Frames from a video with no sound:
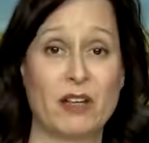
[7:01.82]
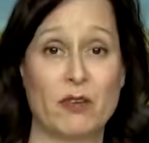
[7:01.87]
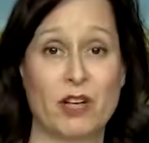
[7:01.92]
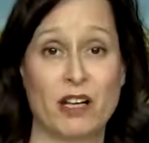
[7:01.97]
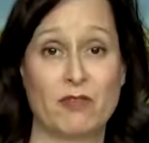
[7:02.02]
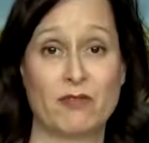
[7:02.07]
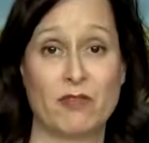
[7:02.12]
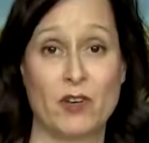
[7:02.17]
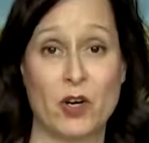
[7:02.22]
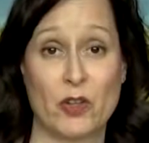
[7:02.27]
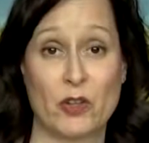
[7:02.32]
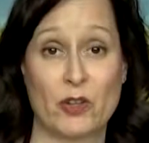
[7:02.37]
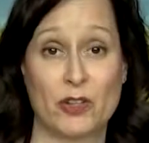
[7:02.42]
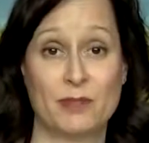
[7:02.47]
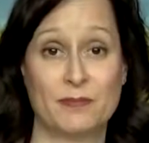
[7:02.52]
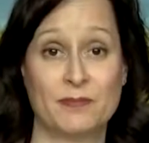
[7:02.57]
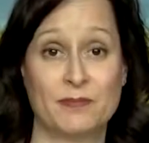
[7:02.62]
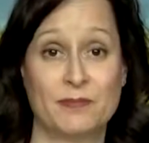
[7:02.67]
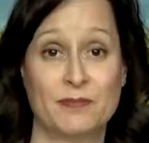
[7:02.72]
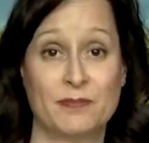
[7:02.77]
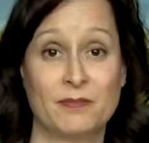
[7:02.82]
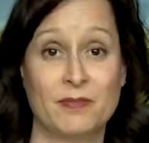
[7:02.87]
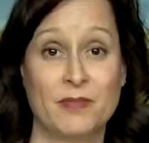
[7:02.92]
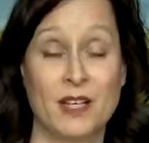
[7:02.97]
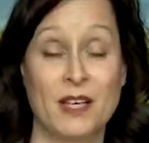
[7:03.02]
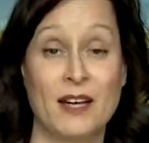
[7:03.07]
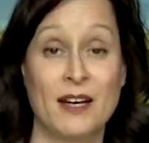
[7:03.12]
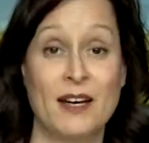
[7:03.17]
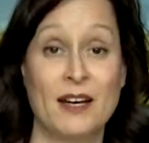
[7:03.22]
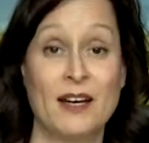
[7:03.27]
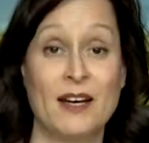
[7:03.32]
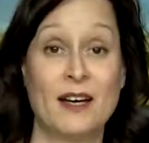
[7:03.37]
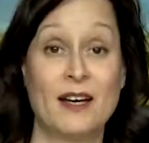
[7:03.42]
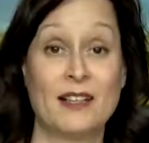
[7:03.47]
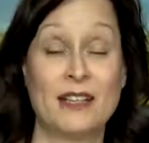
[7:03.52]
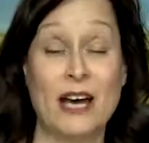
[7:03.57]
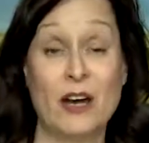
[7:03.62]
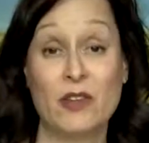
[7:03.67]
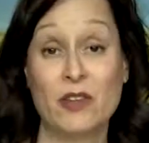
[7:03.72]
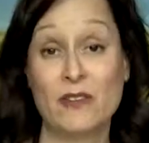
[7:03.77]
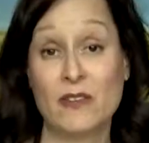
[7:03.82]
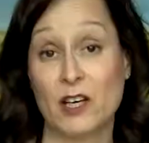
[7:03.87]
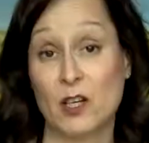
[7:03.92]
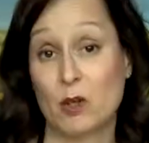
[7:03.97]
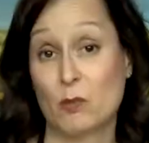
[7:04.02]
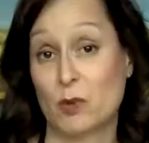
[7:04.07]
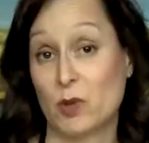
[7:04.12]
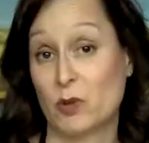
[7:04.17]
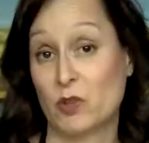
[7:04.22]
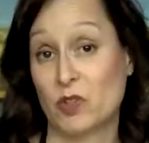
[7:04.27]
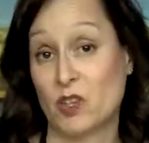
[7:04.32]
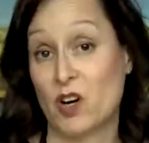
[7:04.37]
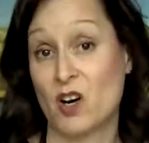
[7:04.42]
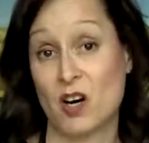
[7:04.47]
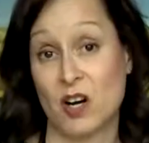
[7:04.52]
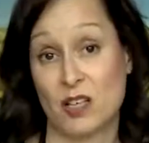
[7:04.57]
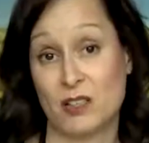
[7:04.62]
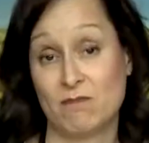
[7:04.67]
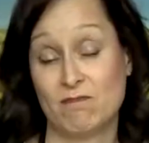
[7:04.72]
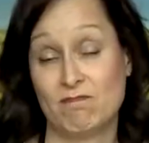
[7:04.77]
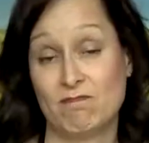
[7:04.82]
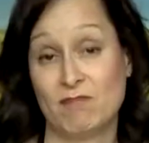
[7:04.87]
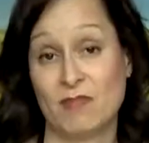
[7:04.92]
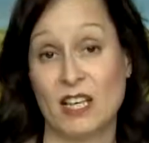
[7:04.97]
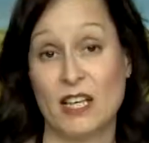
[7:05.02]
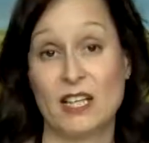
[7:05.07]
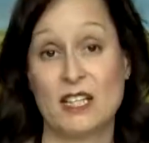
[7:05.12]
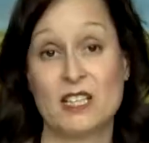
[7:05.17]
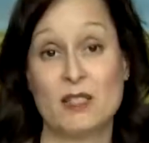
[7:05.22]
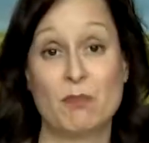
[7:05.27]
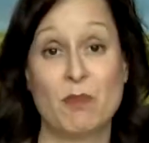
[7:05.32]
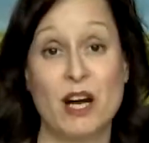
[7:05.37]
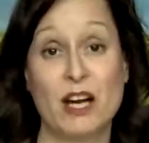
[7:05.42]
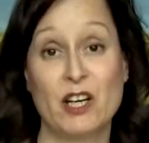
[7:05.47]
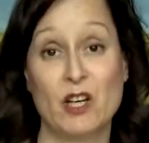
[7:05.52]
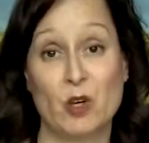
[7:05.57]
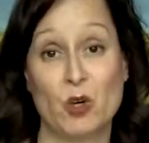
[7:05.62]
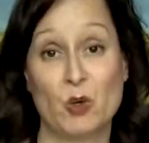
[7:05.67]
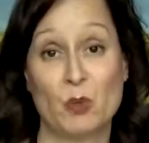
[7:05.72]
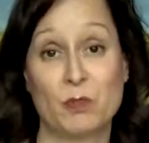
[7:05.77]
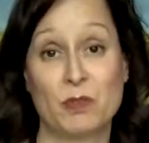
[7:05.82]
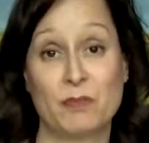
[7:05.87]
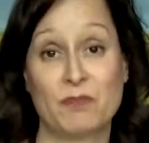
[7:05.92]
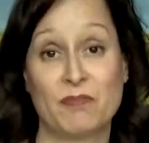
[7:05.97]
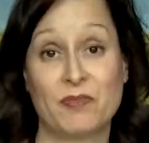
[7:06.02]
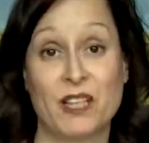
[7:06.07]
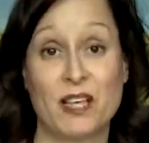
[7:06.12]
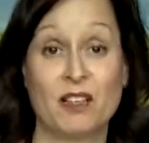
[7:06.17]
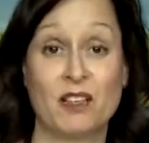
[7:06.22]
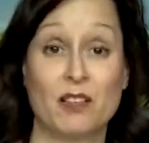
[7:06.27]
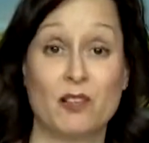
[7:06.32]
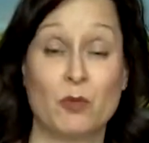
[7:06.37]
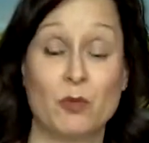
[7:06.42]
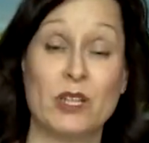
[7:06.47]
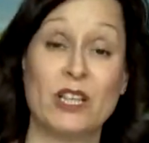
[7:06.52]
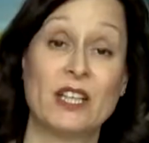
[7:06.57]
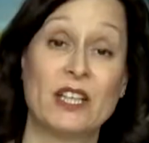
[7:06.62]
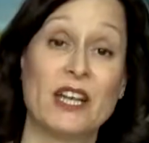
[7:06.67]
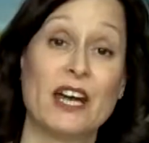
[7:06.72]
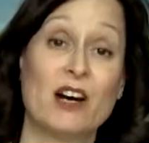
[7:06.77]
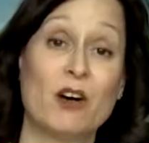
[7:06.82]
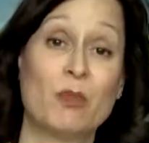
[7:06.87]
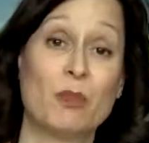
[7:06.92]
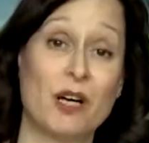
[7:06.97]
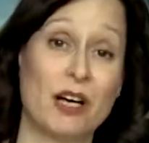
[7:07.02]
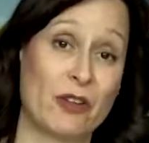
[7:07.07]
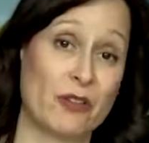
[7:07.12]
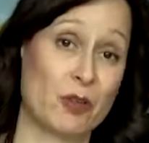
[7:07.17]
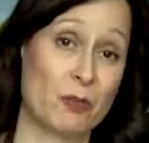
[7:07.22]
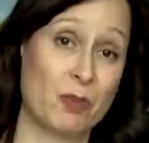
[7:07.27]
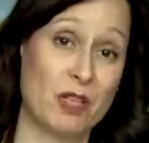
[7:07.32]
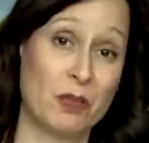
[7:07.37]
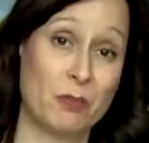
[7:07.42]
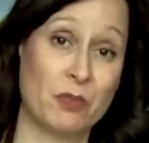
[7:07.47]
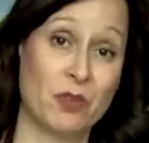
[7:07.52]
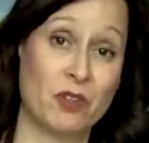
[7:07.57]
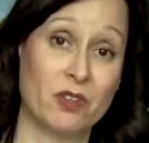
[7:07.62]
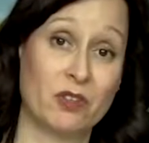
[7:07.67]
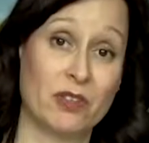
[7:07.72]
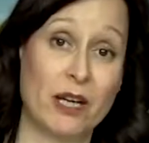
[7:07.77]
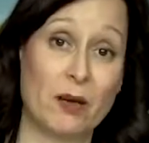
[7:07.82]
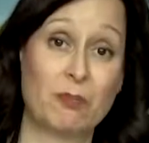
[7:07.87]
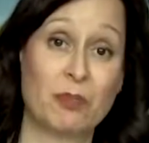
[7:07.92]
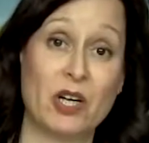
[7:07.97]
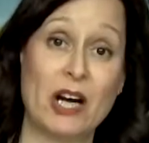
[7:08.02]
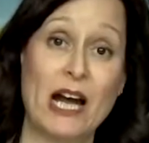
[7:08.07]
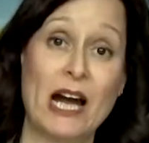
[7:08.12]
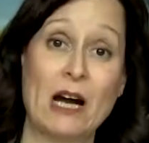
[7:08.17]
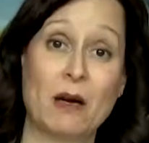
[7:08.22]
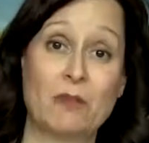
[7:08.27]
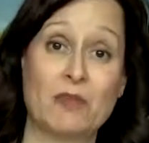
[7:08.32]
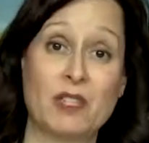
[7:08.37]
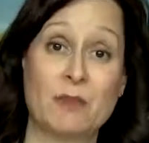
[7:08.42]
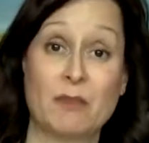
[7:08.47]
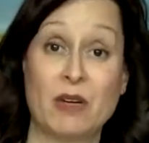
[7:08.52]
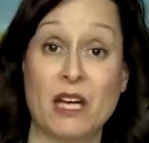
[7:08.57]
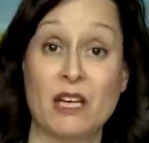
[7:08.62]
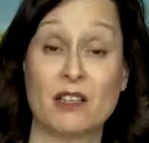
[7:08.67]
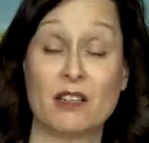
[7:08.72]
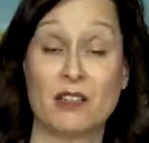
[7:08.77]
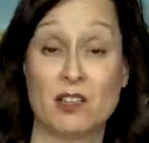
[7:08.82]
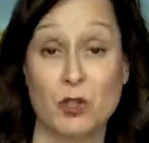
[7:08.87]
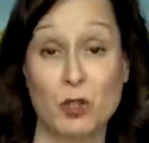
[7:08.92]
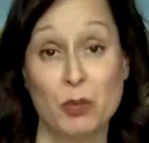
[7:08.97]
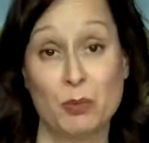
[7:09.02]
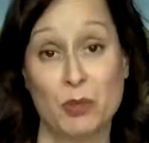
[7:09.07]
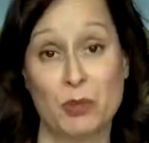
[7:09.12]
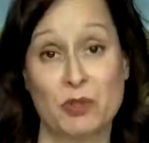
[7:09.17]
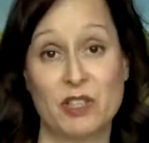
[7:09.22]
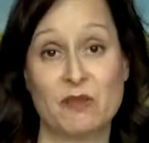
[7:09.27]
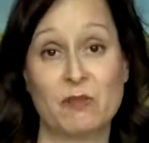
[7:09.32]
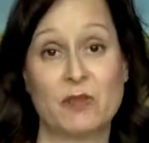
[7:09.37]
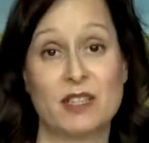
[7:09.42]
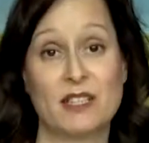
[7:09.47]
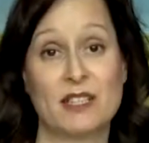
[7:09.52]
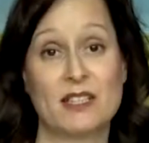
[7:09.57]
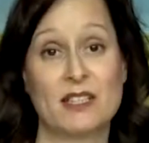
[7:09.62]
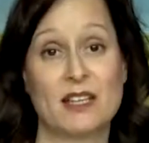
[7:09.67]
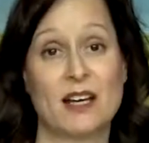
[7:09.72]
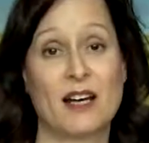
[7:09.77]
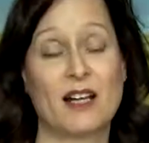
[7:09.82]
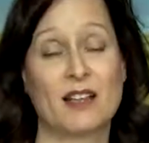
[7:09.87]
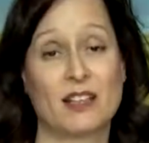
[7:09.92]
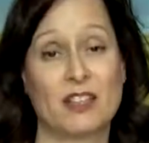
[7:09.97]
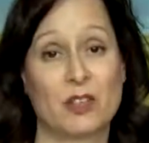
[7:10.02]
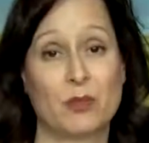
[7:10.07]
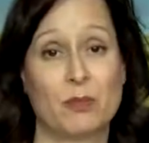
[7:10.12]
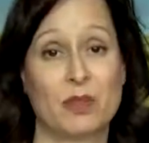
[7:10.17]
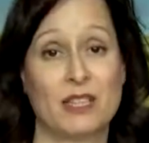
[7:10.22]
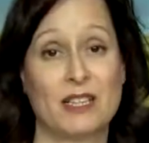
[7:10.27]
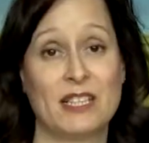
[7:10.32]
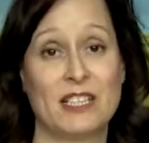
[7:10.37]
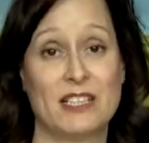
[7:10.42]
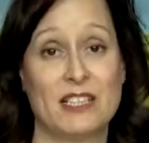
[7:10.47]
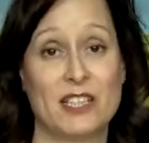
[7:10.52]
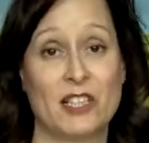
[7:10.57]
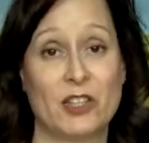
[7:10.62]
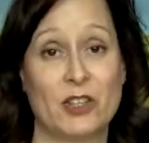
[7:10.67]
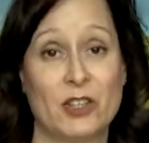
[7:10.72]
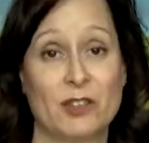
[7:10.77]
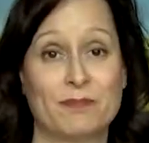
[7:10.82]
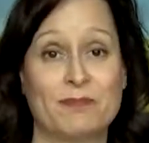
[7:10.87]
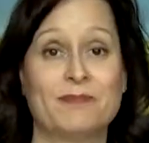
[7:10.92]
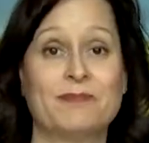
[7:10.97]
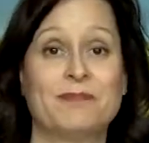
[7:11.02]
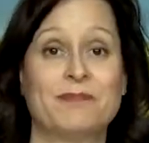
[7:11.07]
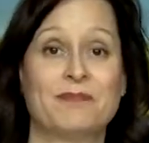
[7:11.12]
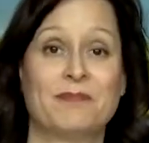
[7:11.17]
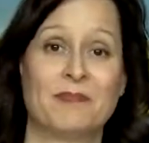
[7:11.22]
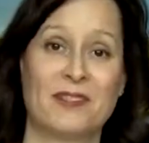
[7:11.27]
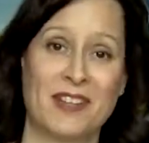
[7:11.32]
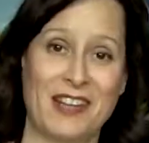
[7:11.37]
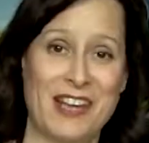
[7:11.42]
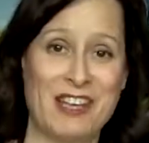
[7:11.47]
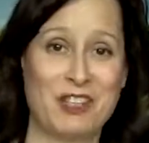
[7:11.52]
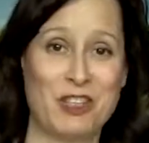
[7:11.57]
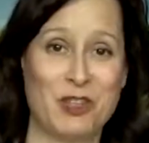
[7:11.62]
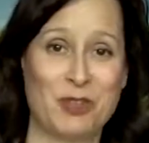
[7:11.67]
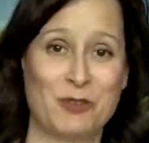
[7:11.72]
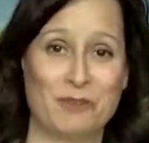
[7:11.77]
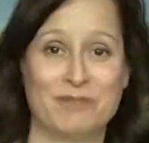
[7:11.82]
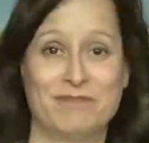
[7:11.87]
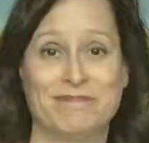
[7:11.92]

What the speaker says: grandfather. Now that they are both gone, it is my hope that we can help other people and perhaps make your bereavement a little bit easier. Thank you.